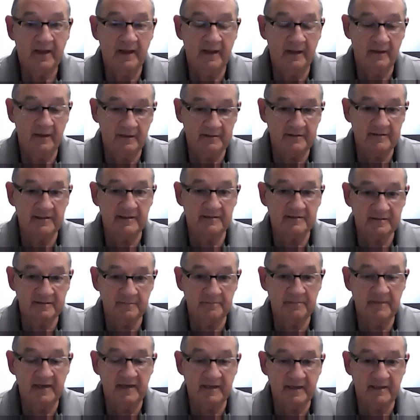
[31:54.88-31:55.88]
And it
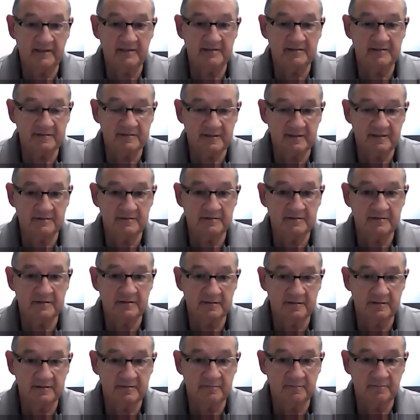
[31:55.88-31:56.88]
doesn't make any sense to
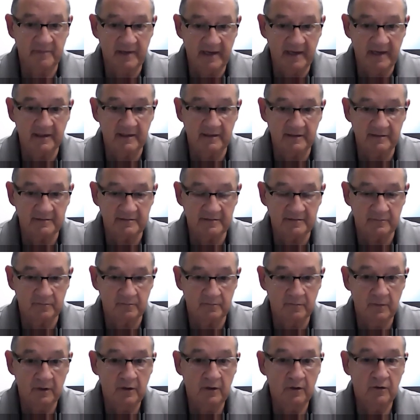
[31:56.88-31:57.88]
this
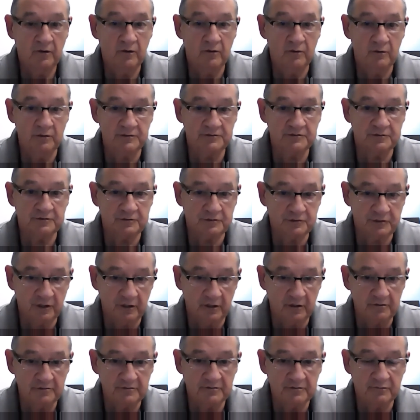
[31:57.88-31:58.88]
mechanism who is
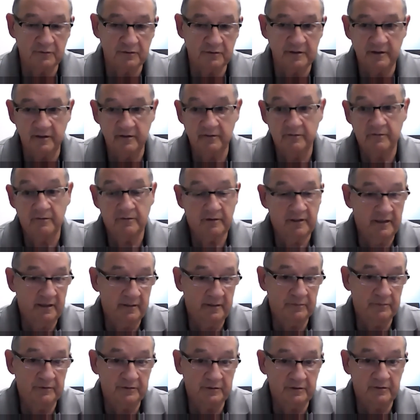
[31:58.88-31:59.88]
charged with either
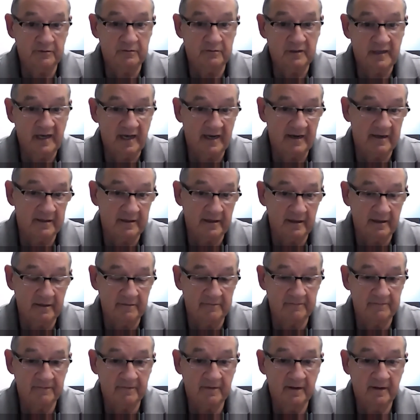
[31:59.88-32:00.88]
keeping you not
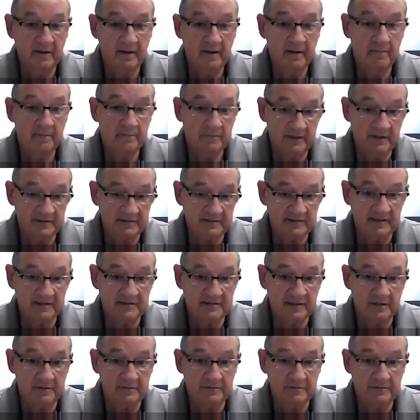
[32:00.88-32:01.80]
enough, because that's how